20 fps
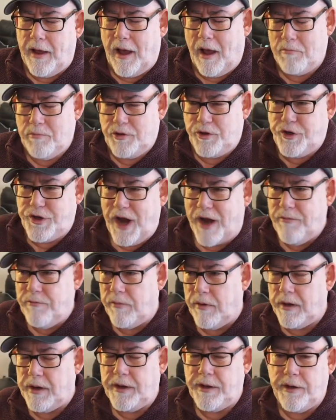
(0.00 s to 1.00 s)
I would
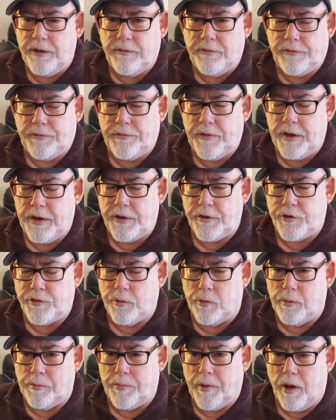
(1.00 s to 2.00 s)
generally use
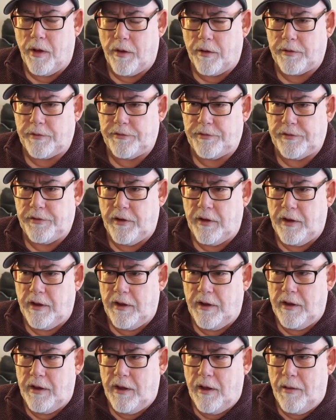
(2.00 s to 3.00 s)
VirtualBox
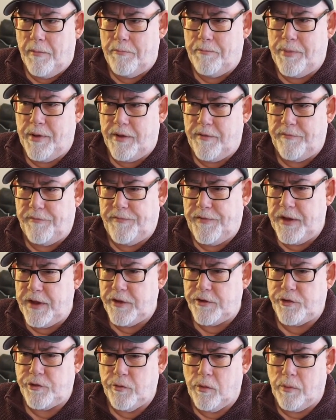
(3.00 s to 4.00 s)
but
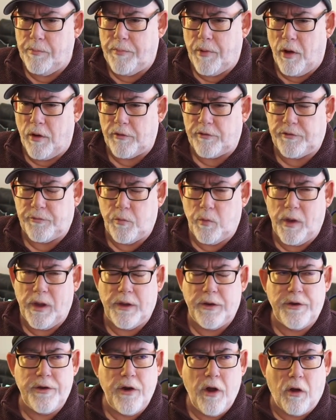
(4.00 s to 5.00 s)
VirtualBox
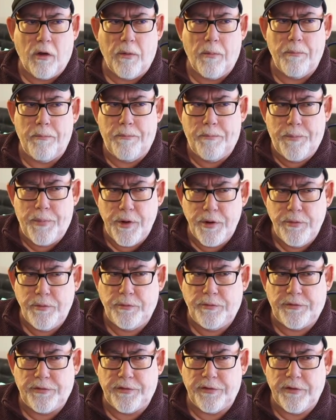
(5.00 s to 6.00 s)
will not
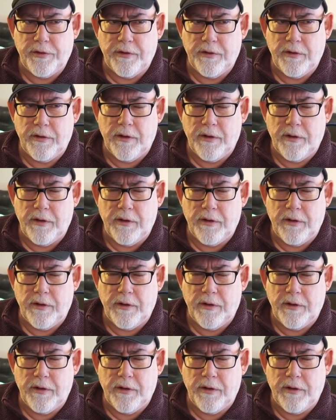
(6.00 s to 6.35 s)
boot